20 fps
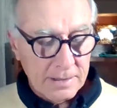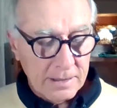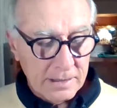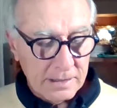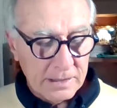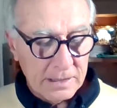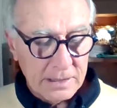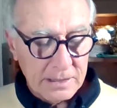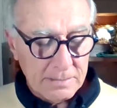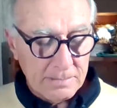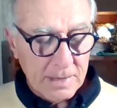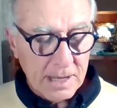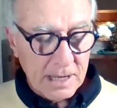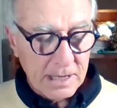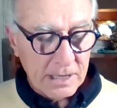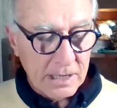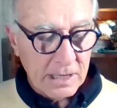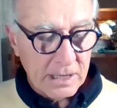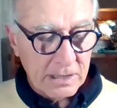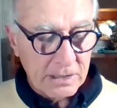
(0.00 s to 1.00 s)
It's the
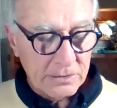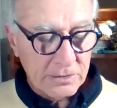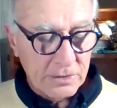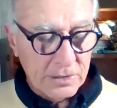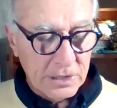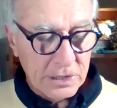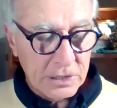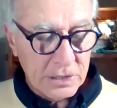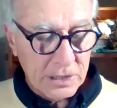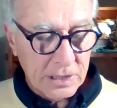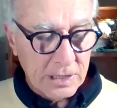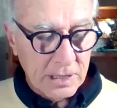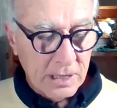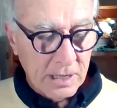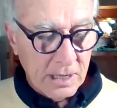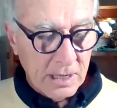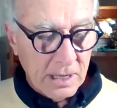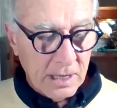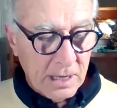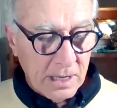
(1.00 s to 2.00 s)
Mahayana tradition,
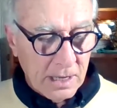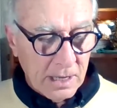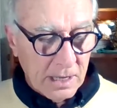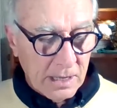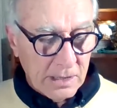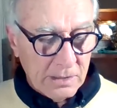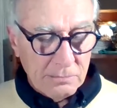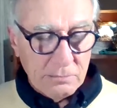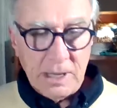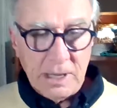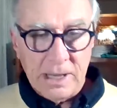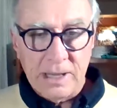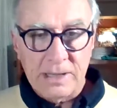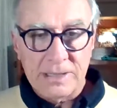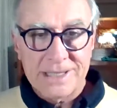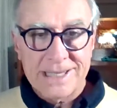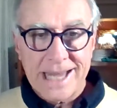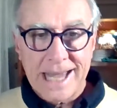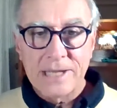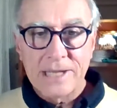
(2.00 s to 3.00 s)
where the
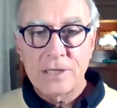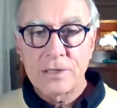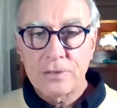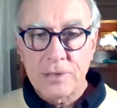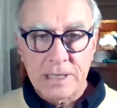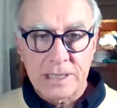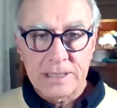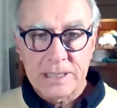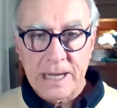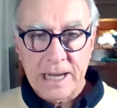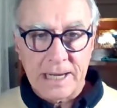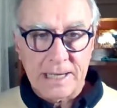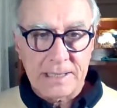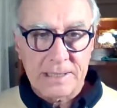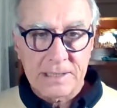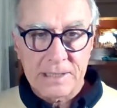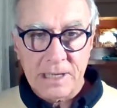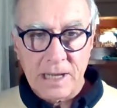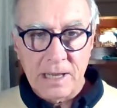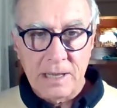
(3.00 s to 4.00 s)
Sanskrit
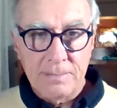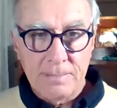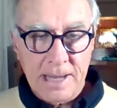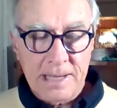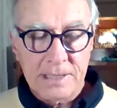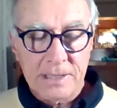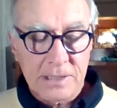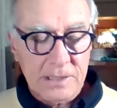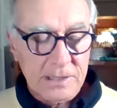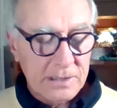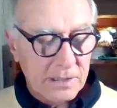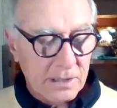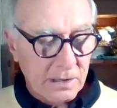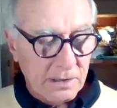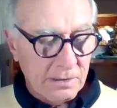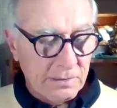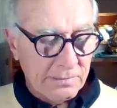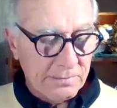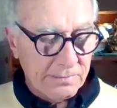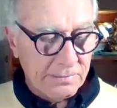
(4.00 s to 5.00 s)
texts are the basis
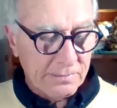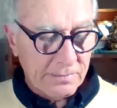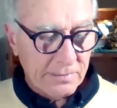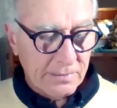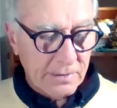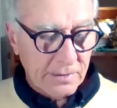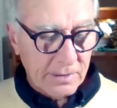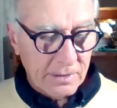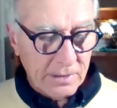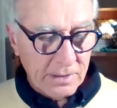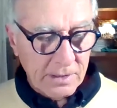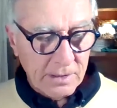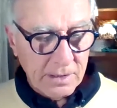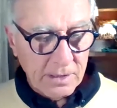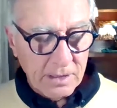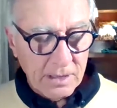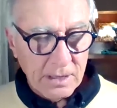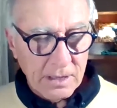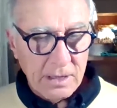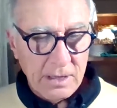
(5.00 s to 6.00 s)
of
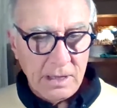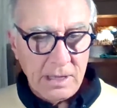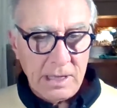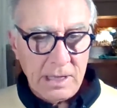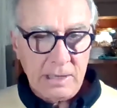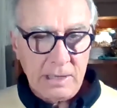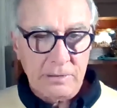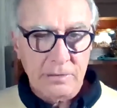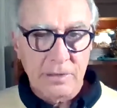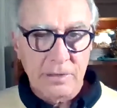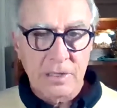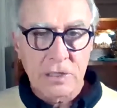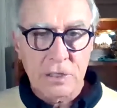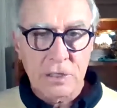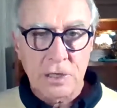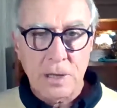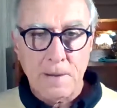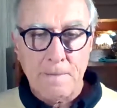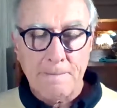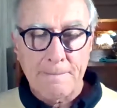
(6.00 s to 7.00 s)
the
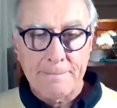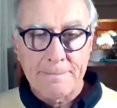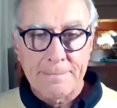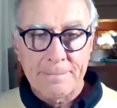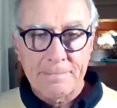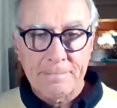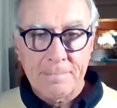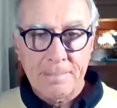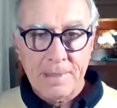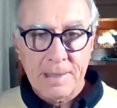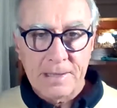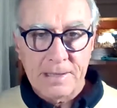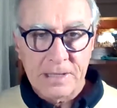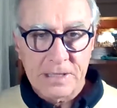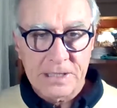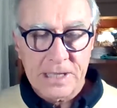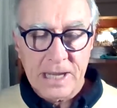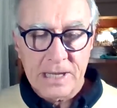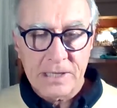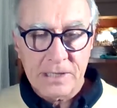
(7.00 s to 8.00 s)
tradition. The
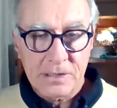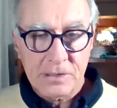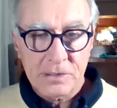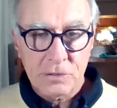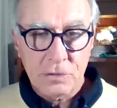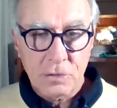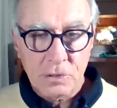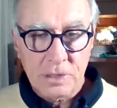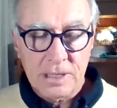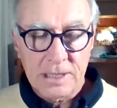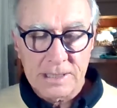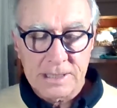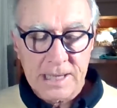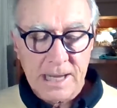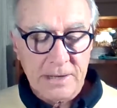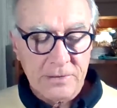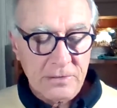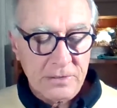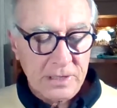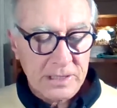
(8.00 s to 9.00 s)
Sanskrit taught in the
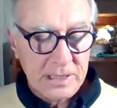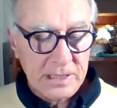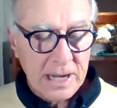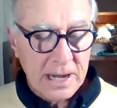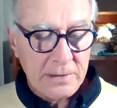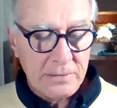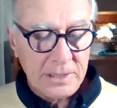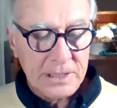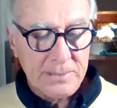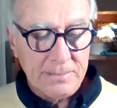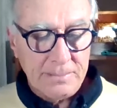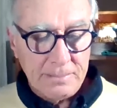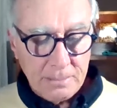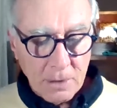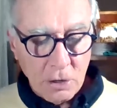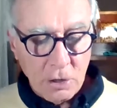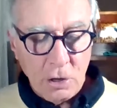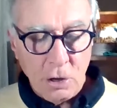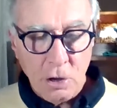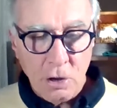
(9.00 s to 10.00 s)
Sanskrit language,
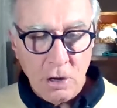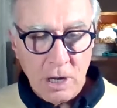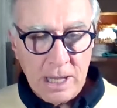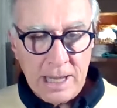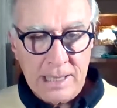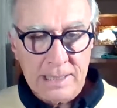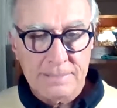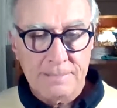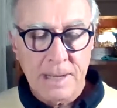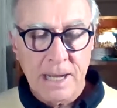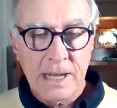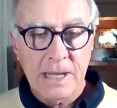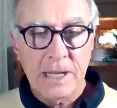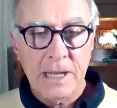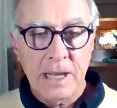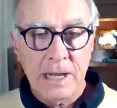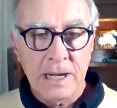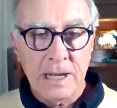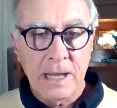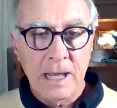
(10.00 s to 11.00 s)
Mongolia,
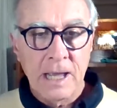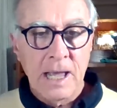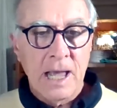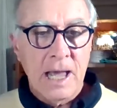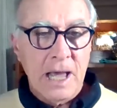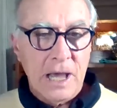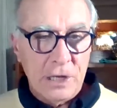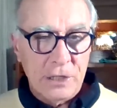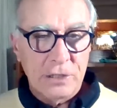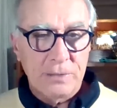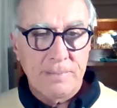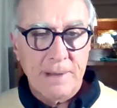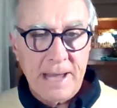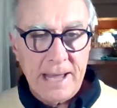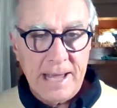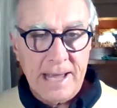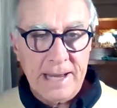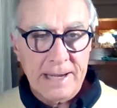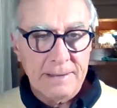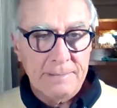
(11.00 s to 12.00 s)
Mahayana, and
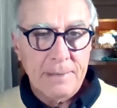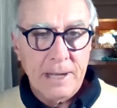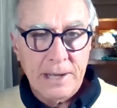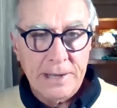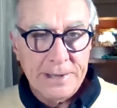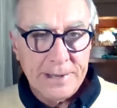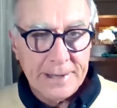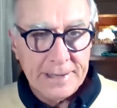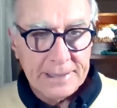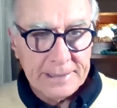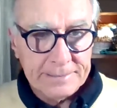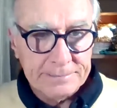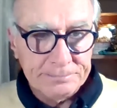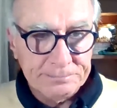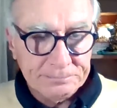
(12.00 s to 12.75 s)
Japan, Mahayana.